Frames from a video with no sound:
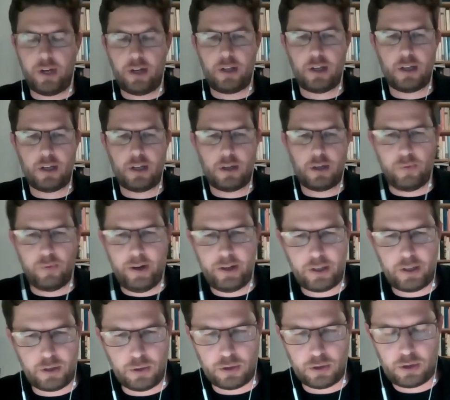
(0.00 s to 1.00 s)
very very
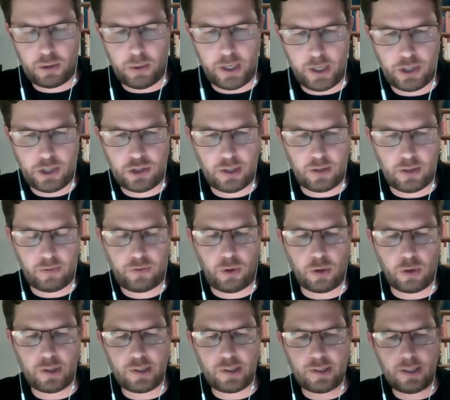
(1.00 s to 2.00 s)
good question of
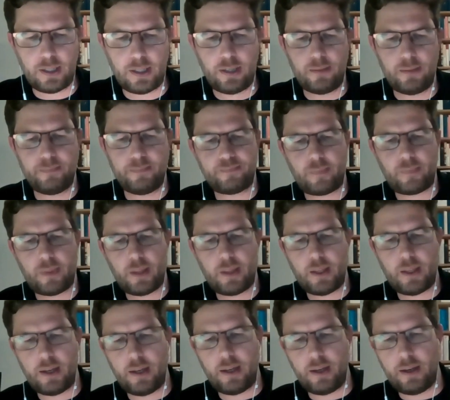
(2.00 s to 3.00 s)
course the
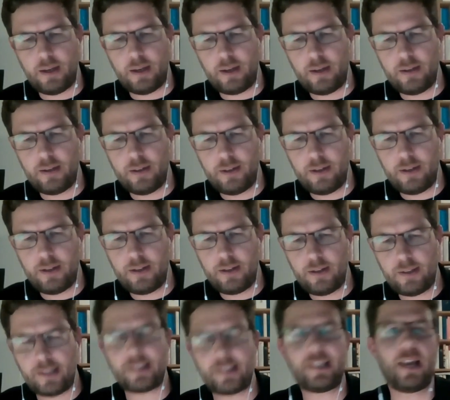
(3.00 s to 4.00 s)
uh,
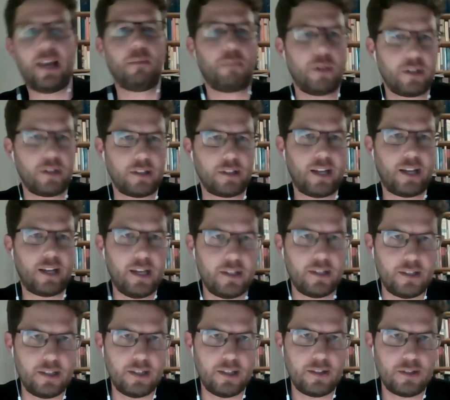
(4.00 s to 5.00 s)
the sampling that i
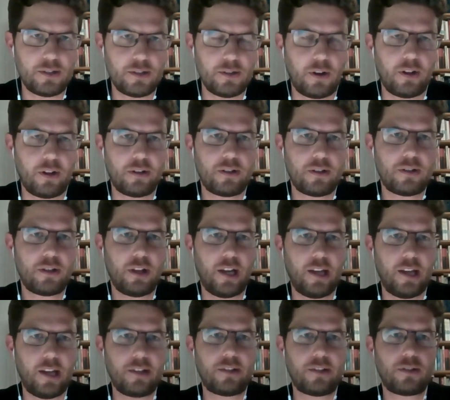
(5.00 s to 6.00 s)
did is not
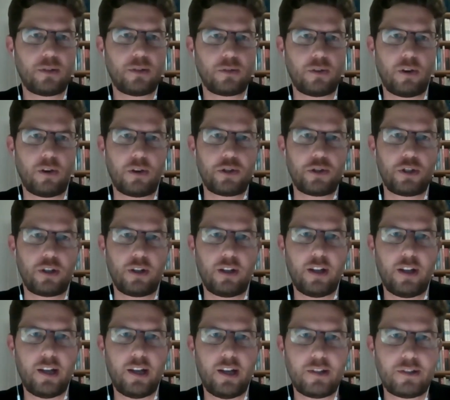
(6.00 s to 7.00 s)
as
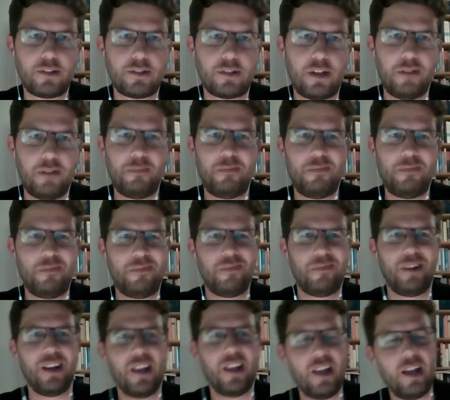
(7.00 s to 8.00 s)
sociological as
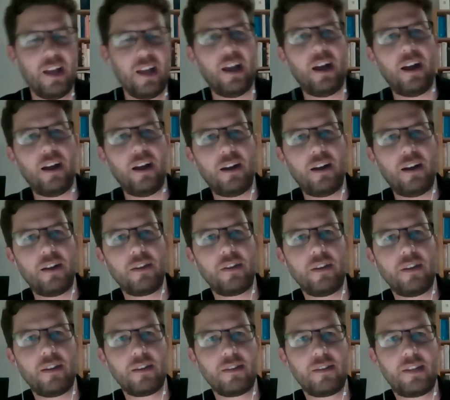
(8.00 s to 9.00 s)
uh,
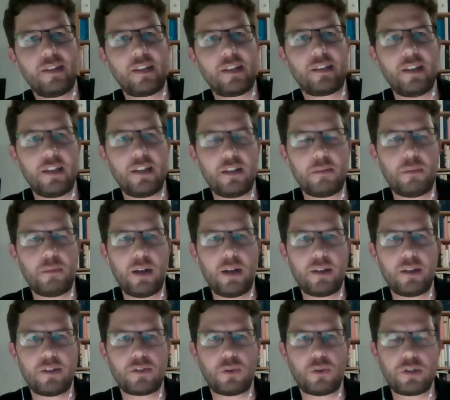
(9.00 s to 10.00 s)
dictated by
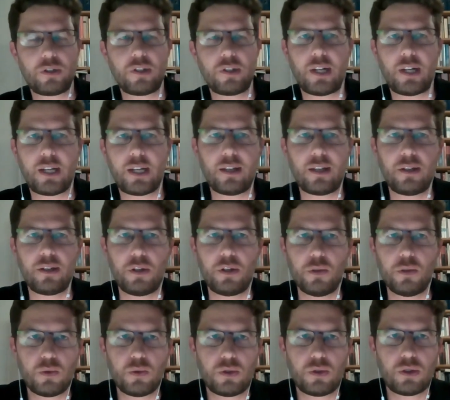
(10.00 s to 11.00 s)
the sources i can
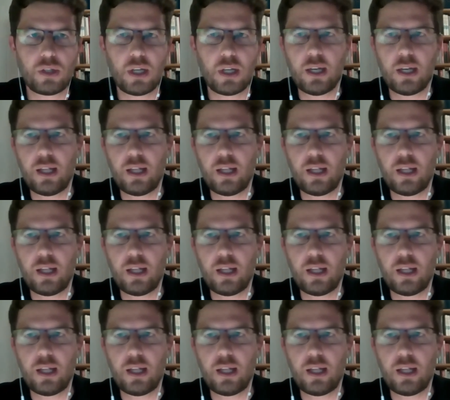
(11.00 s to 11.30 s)
use